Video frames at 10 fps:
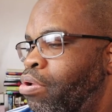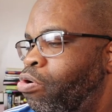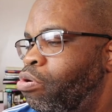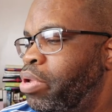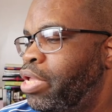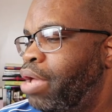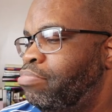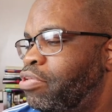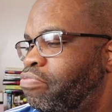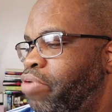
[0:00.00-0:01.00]
who
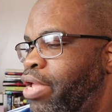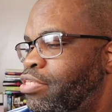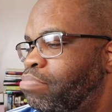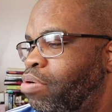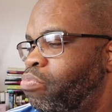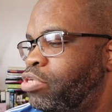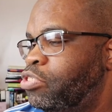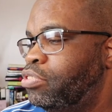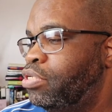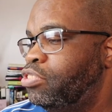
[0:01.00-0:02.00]
becomes the phantom on
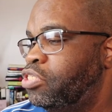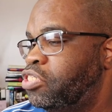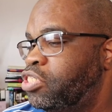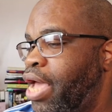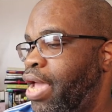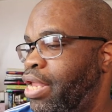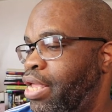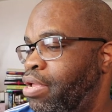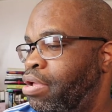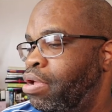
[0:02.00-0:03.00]
which society